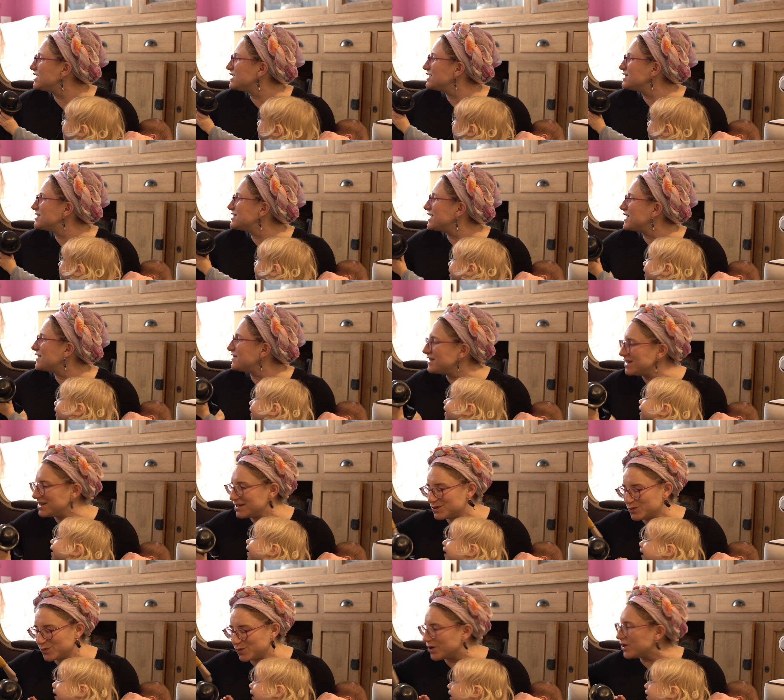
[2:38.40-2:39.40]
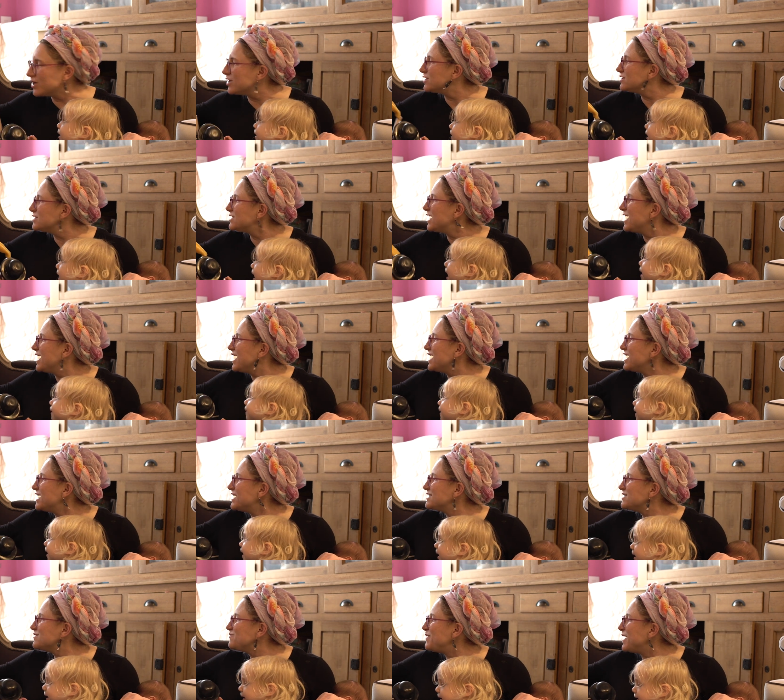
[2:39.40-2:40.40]
deeds in this world
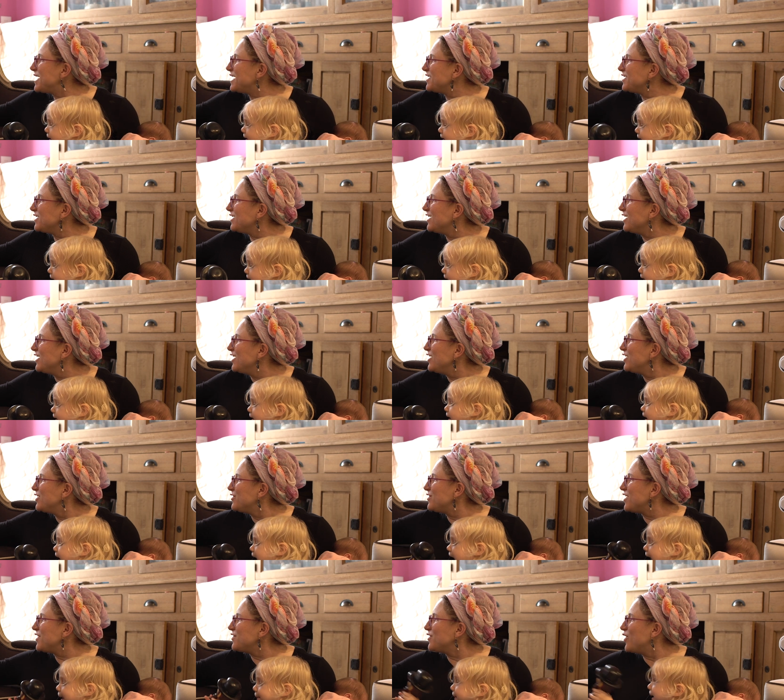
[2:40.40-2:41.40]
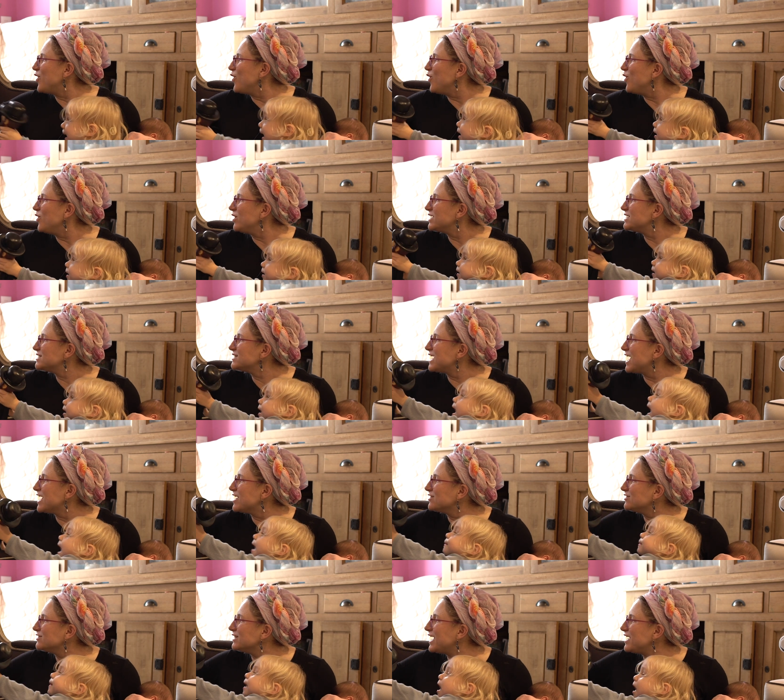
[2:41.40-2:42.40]
is better than the whole
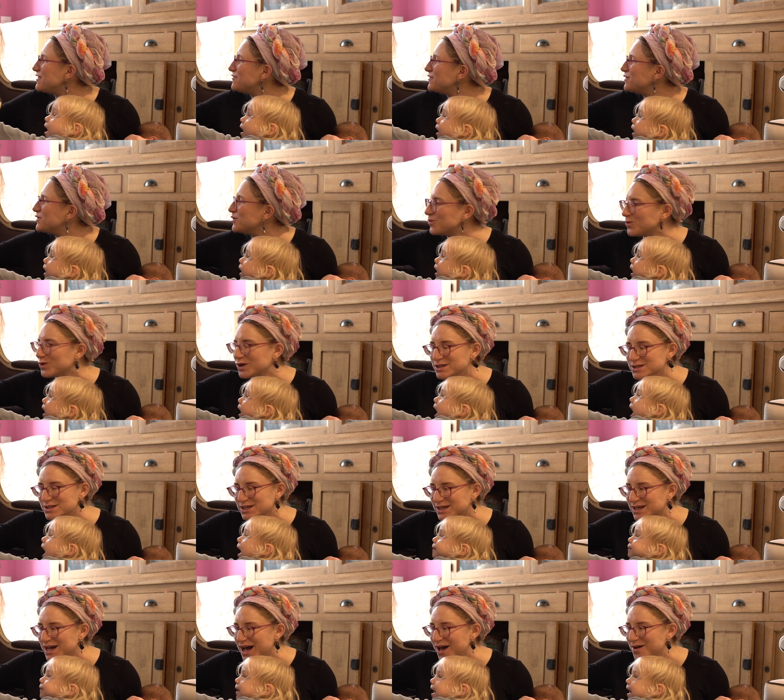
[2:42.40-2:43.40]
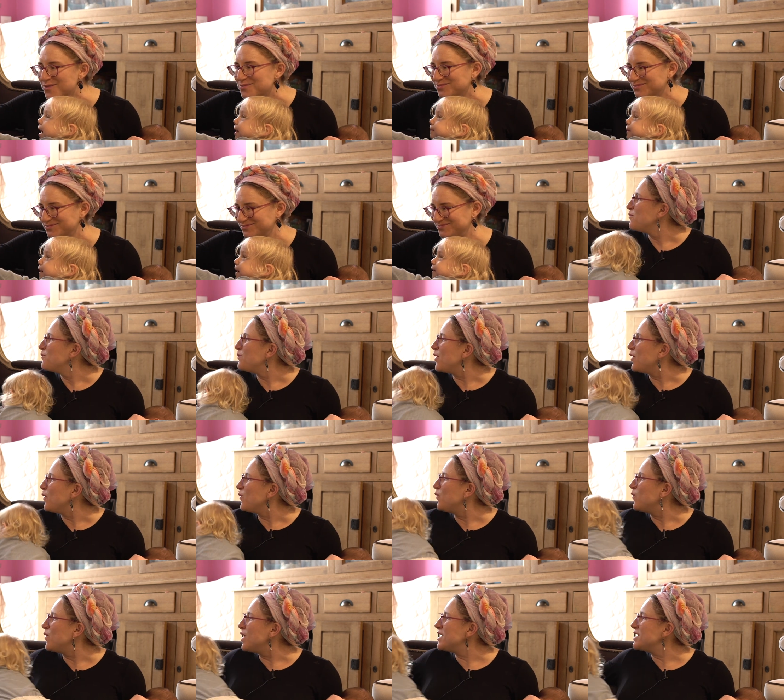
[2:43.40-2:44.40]
entire life in the world to come.
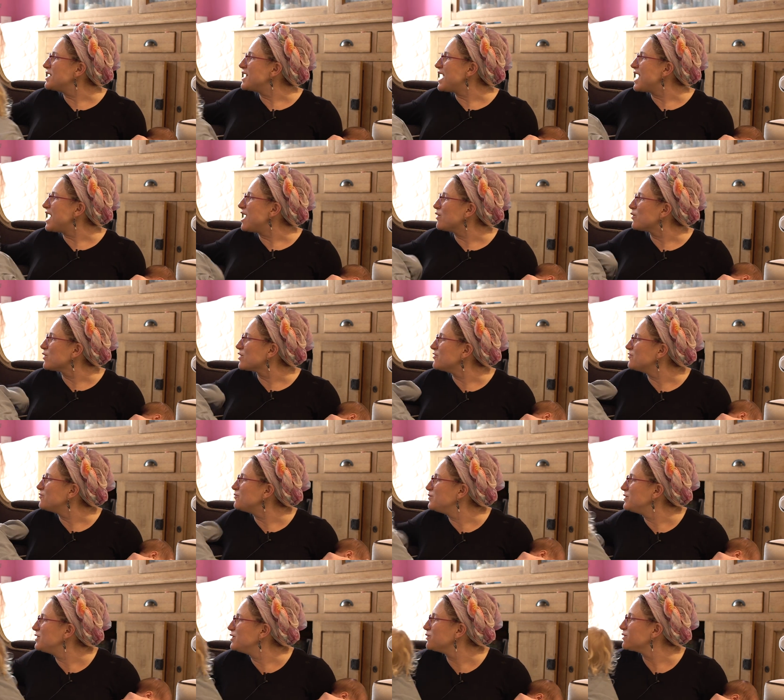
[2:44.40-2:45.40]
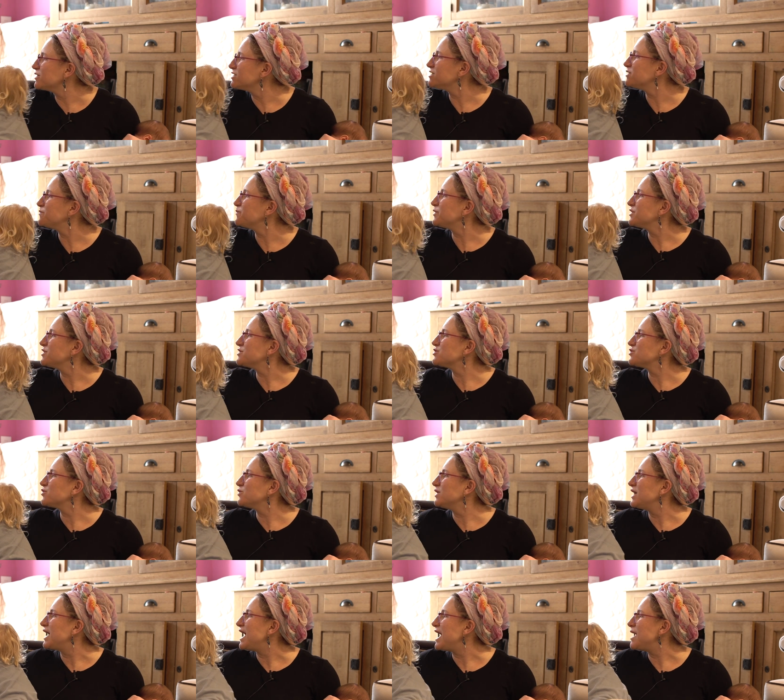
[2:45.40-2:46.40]
But one hour of pure
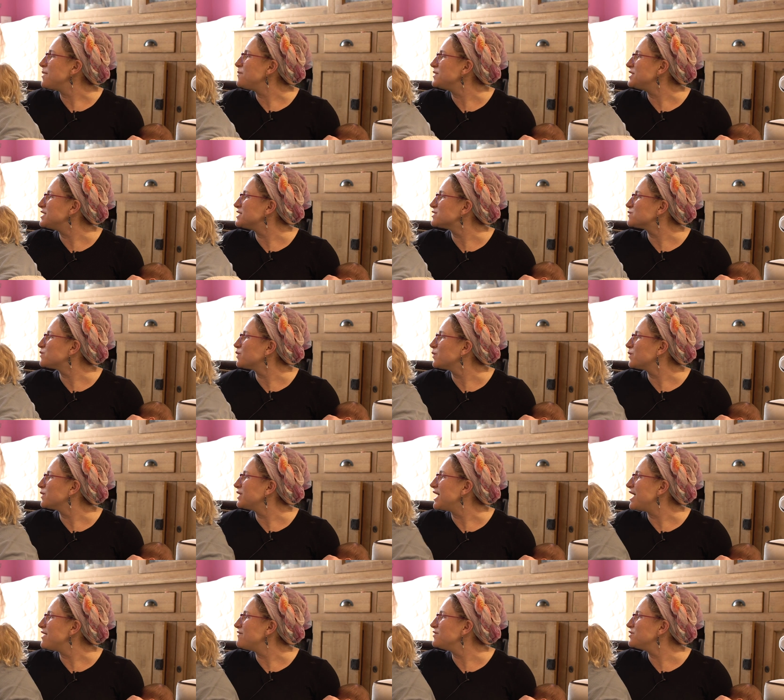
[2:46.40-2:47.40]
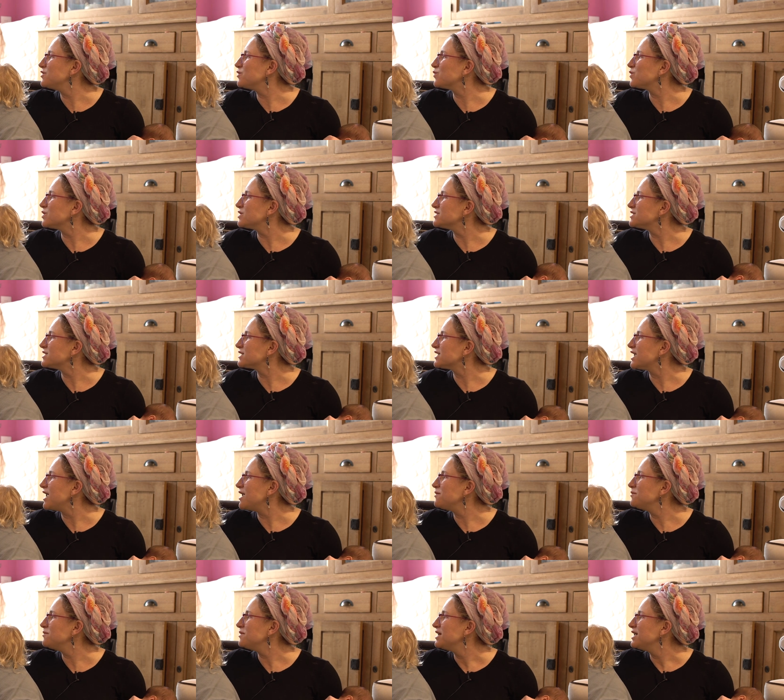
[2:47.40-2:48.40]
spiritual happiness we will have in the world to
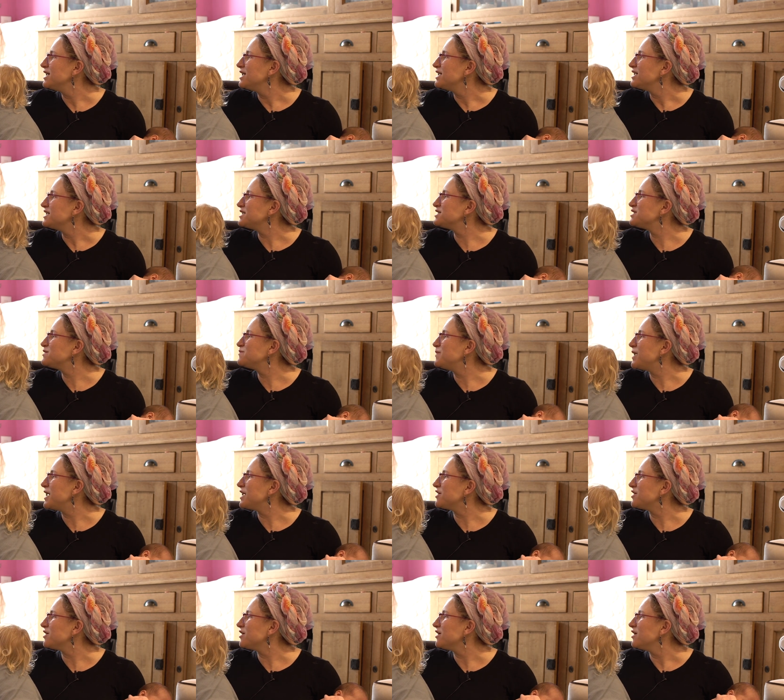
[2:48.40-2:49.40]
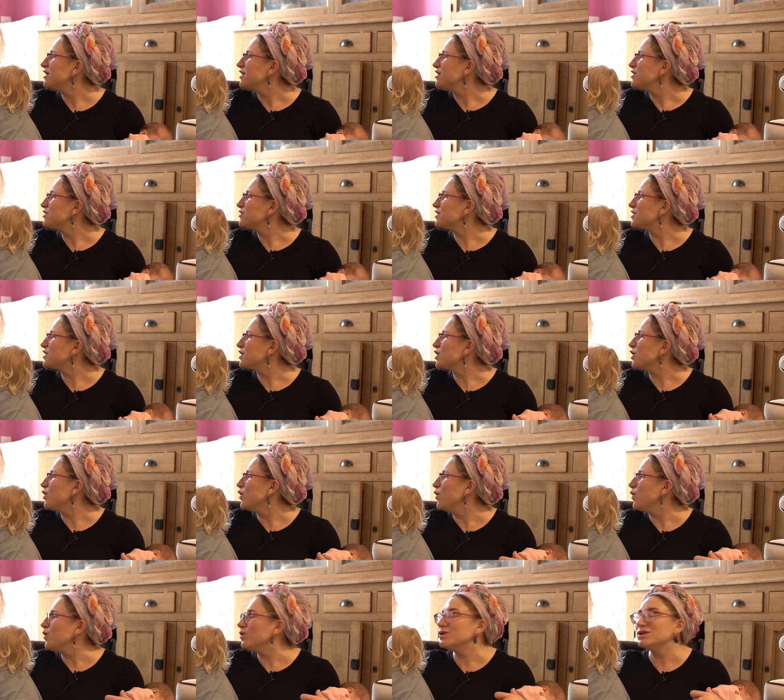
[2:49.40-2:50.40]
come is better than our
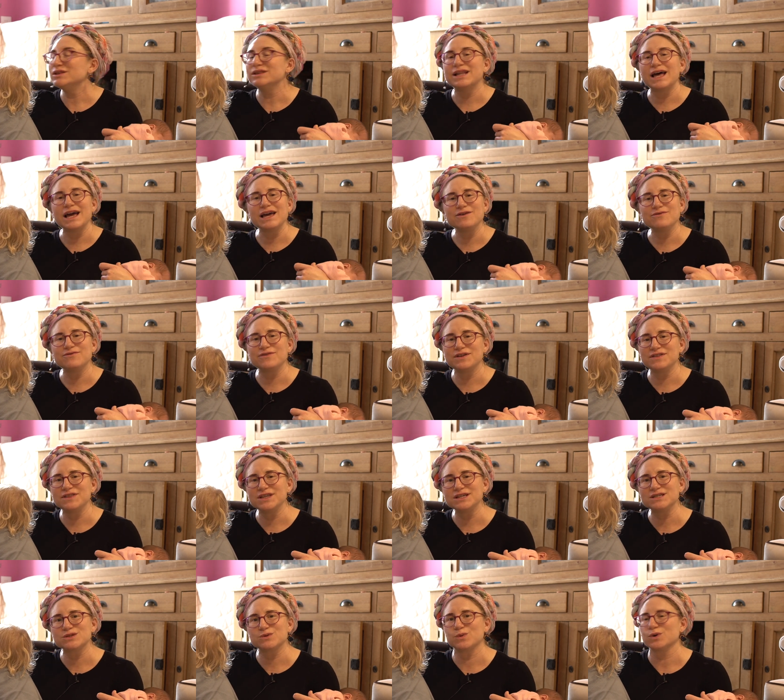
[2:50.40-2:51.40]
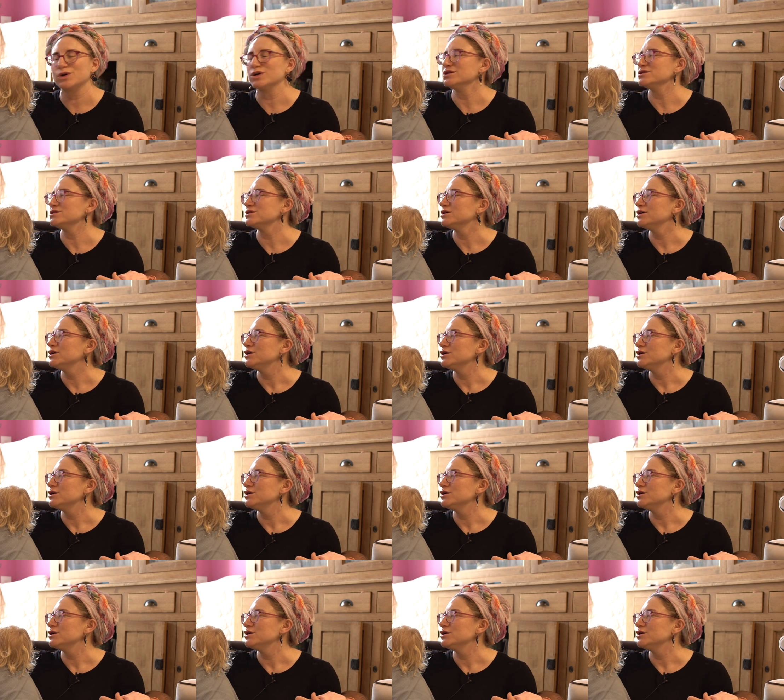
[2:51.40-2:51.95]
whole life in this world.